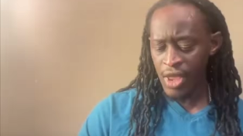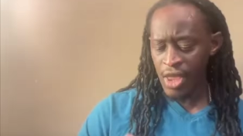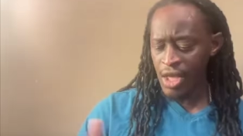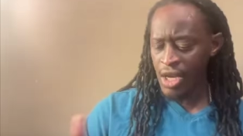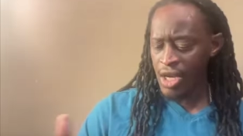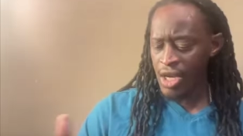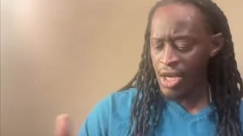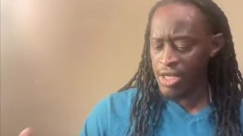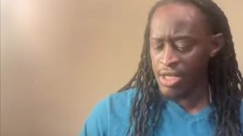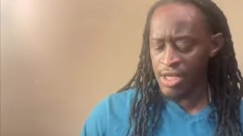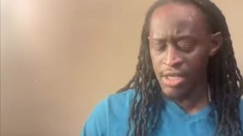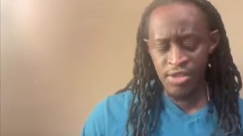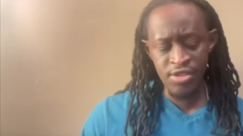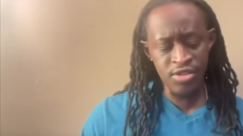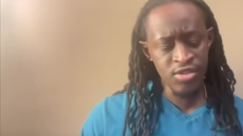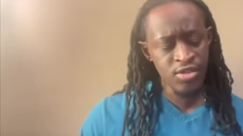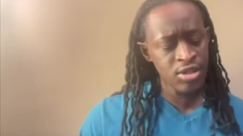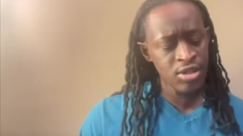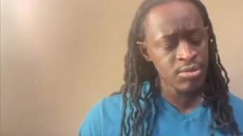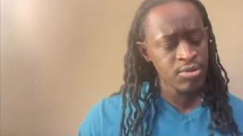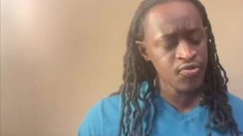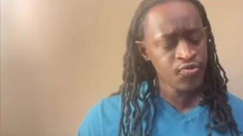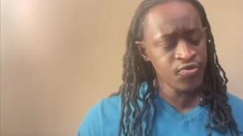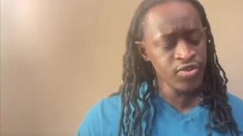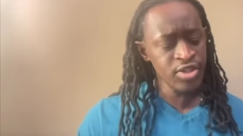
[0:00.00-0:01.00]
on
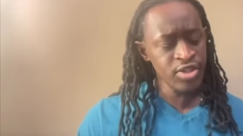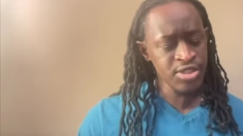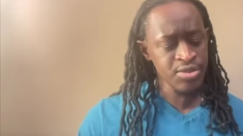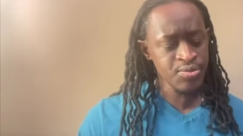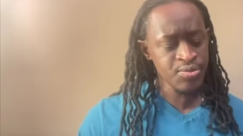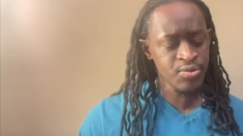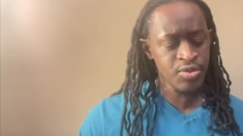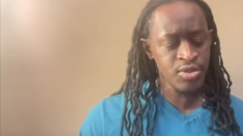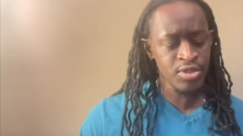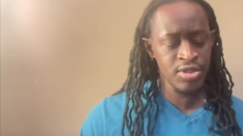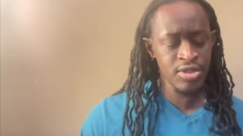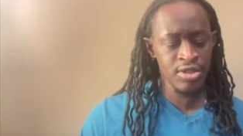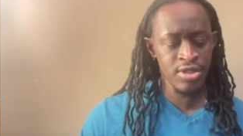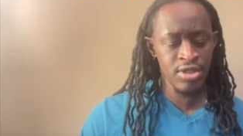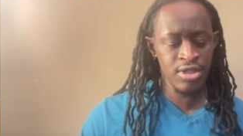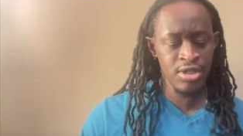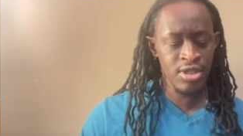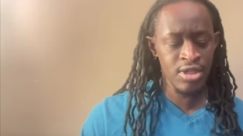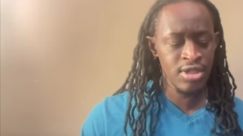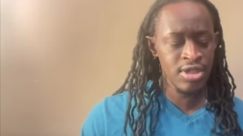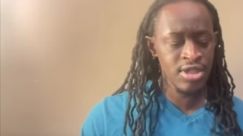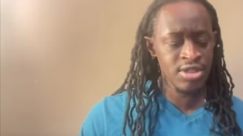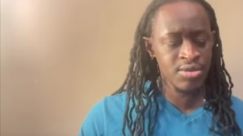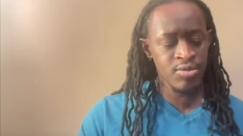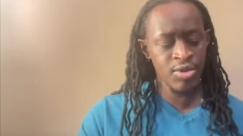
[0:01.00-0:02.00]
Instagram and Facebook. Uh,
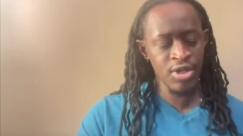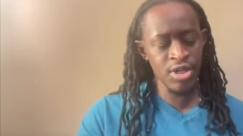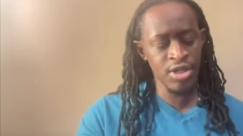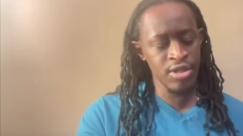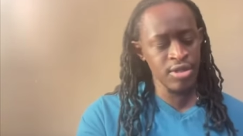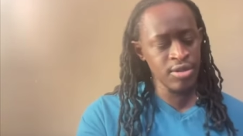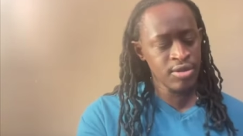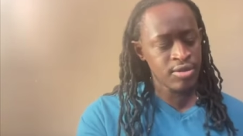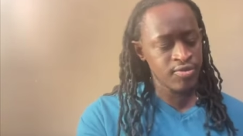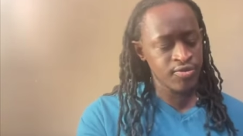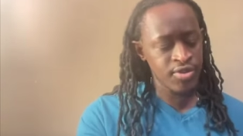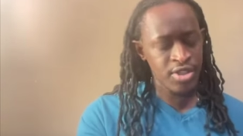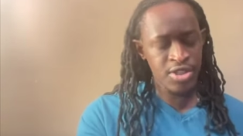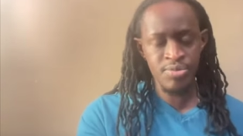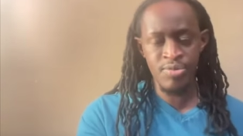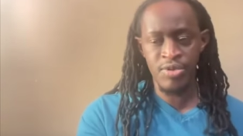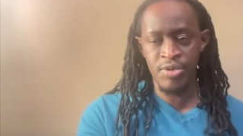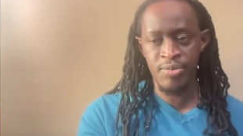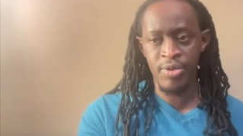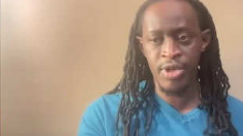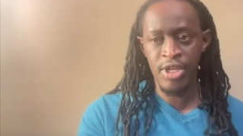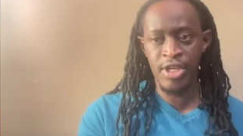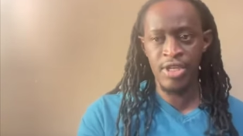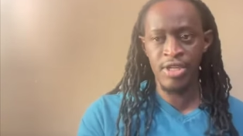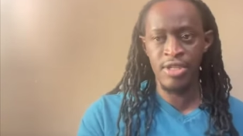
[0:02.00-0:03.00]
that's my Facebook
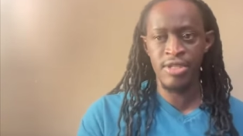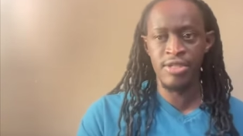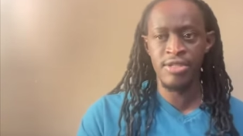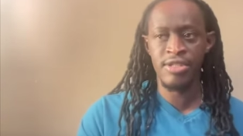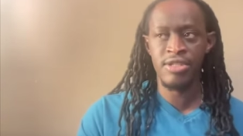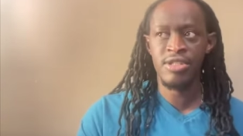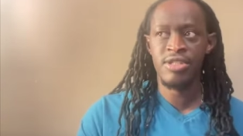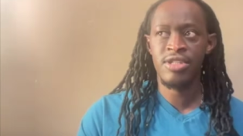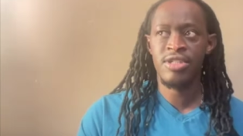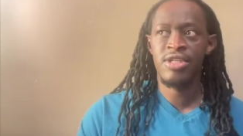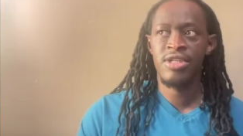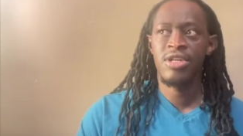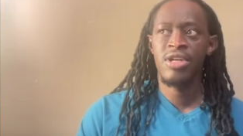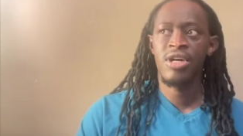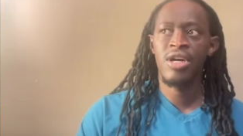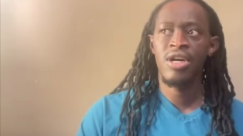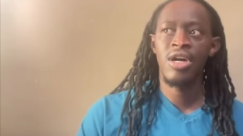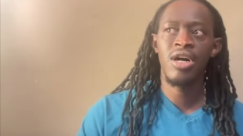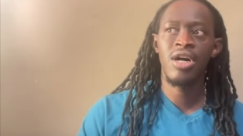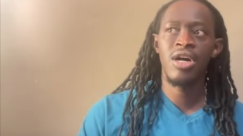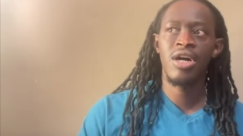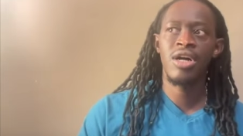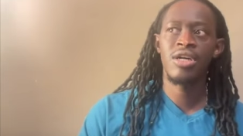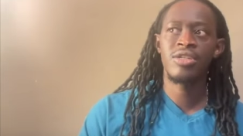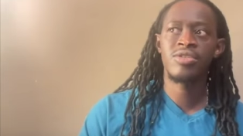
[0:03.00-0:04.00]
page.
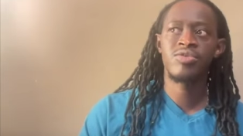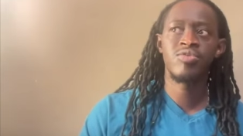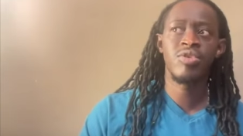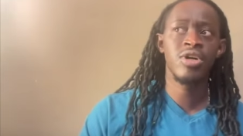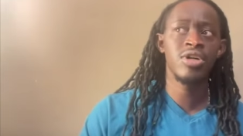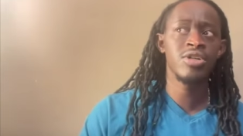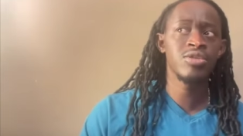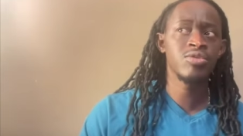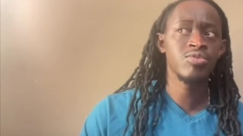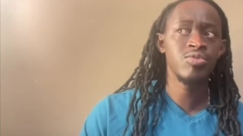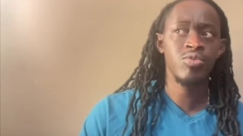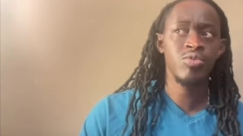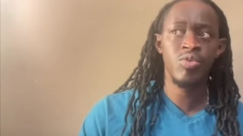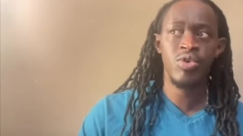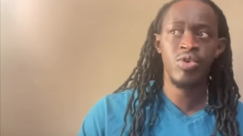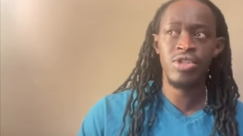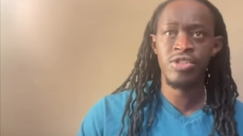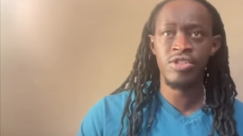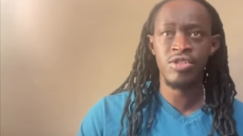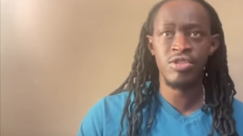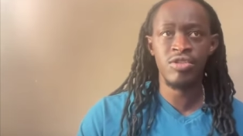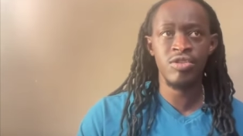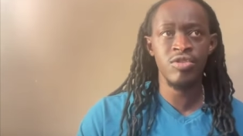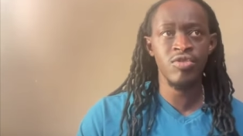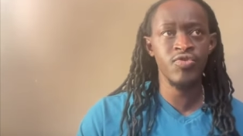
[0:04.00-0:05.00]
Uh, as well as with One
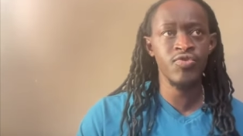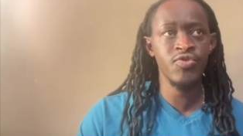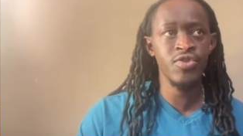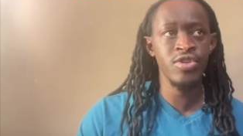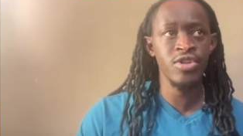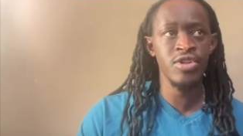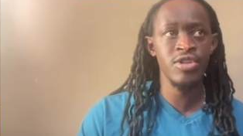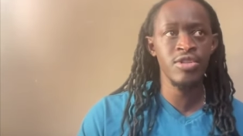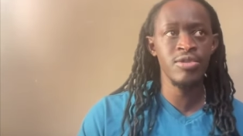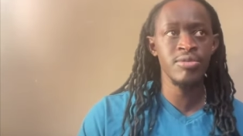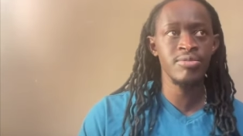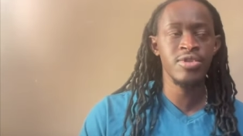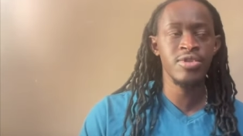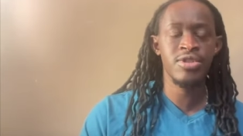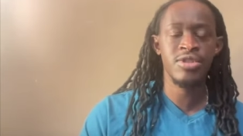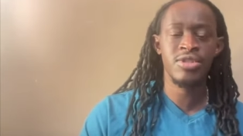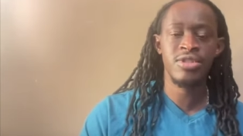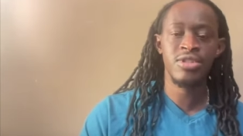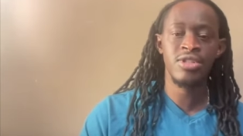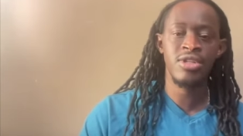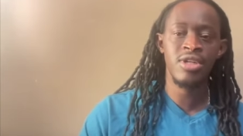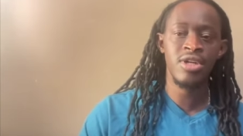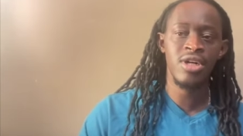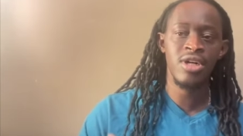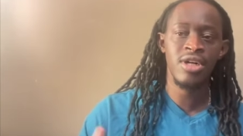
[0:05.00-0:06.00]
Circle Films.
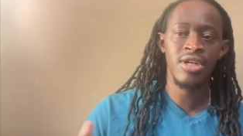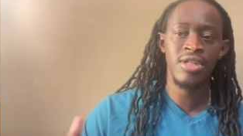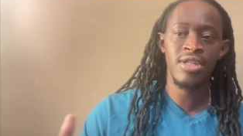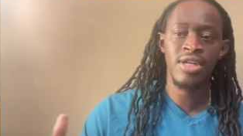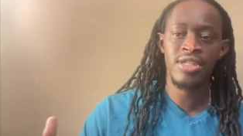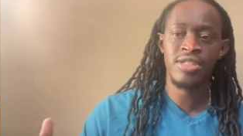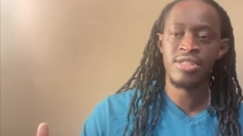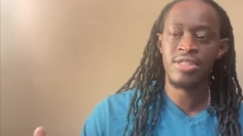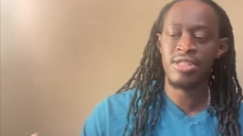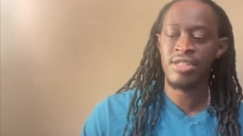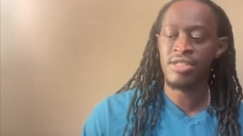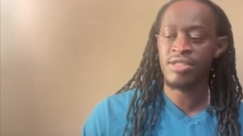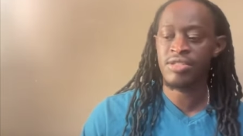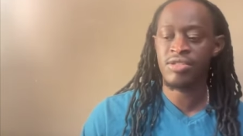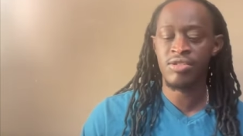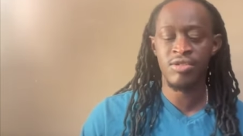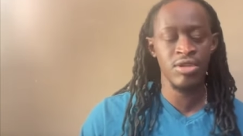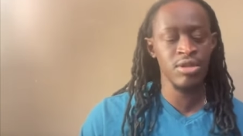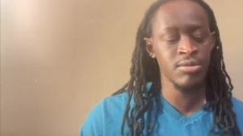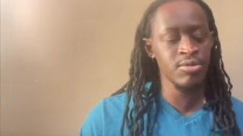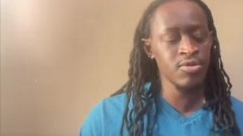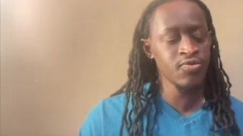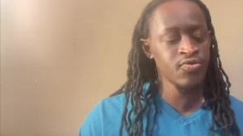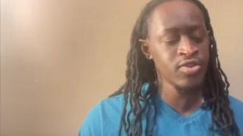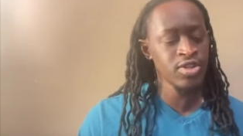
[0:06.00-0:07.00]
Uh, that's Instagram
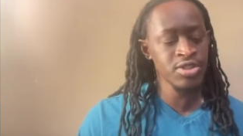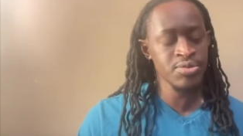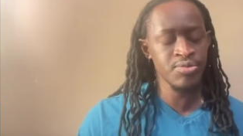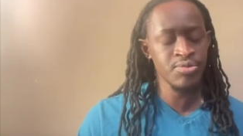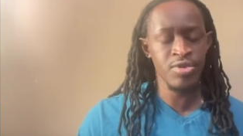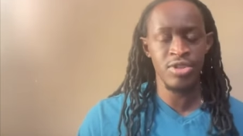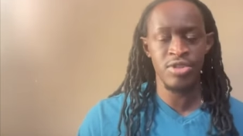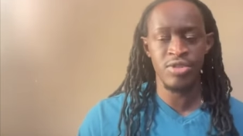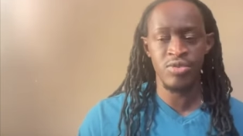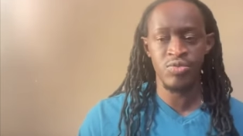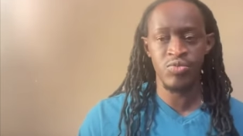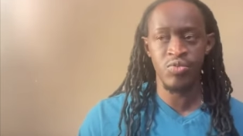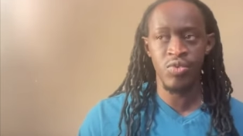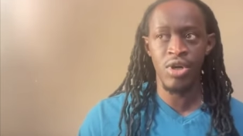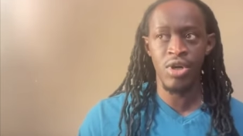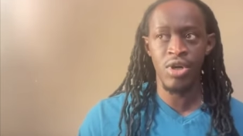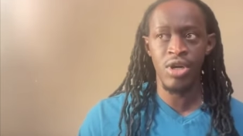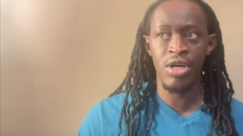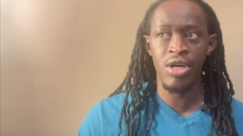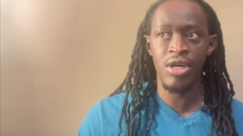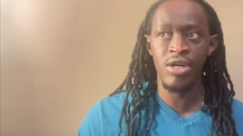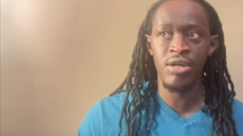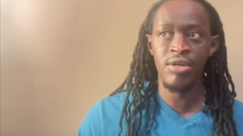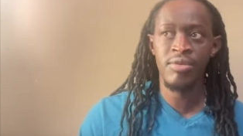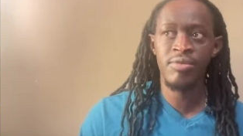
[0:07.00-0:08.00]
and Facebook as
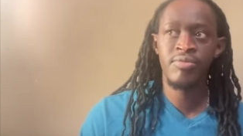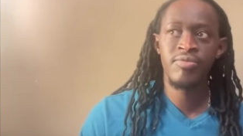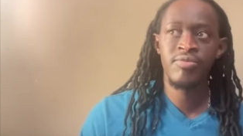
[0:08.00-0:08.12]
well.